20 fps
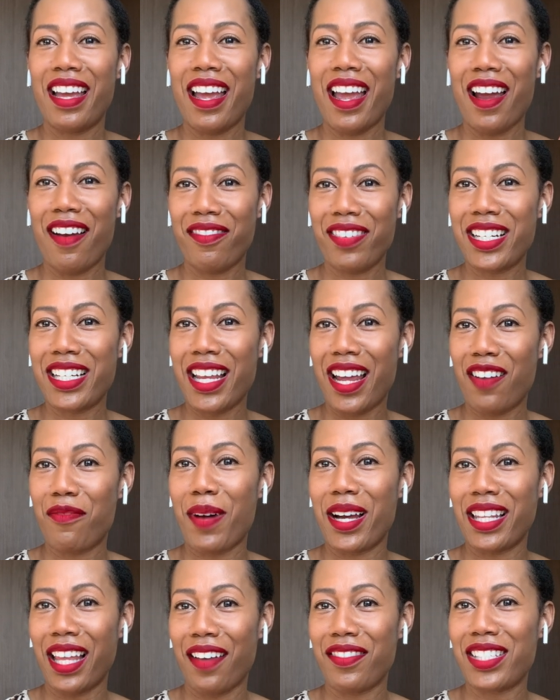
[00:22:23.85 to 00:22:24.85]
every day of my
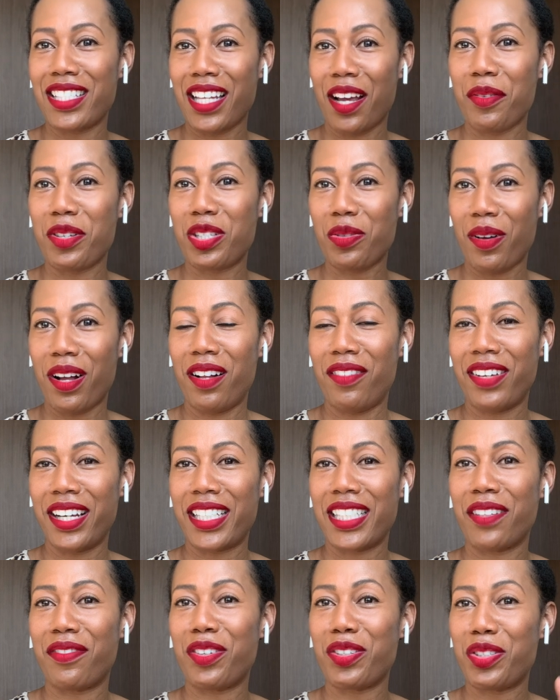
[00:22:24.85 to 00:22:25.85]
life since I was 12,
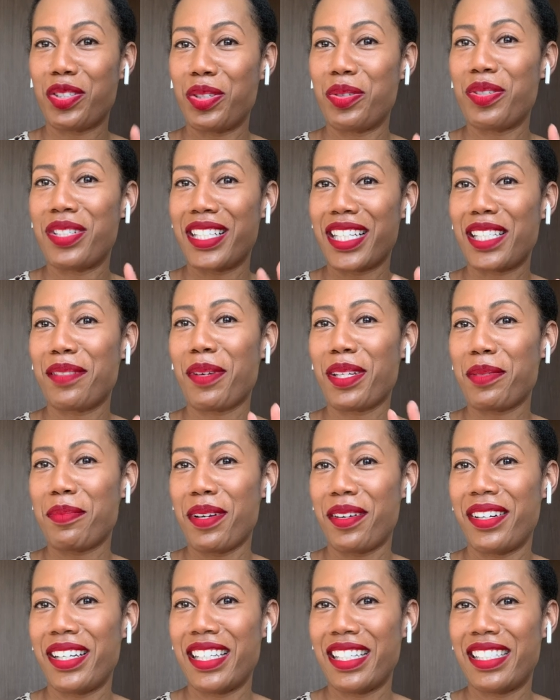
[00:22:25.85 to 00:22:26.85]
except for 2 6-month
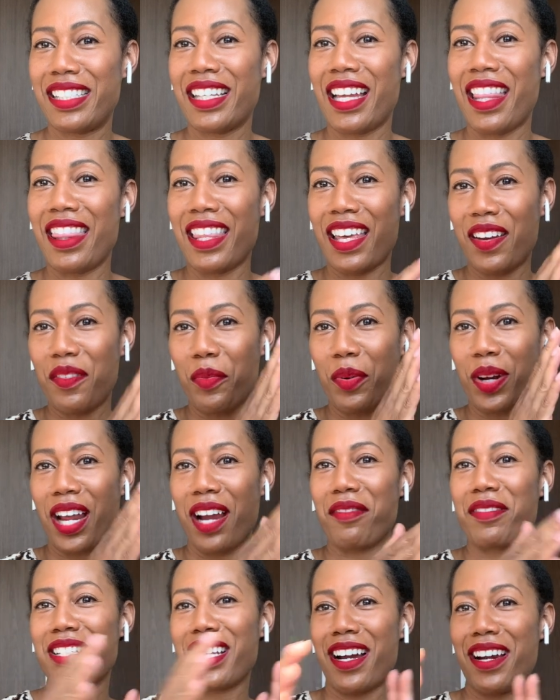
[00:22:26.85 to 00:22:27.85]
periods. And then when I
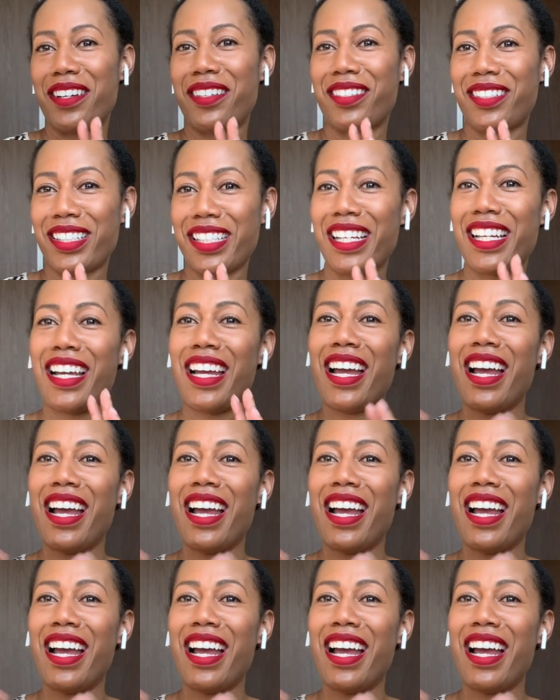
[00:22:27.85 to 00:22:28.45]
retired early,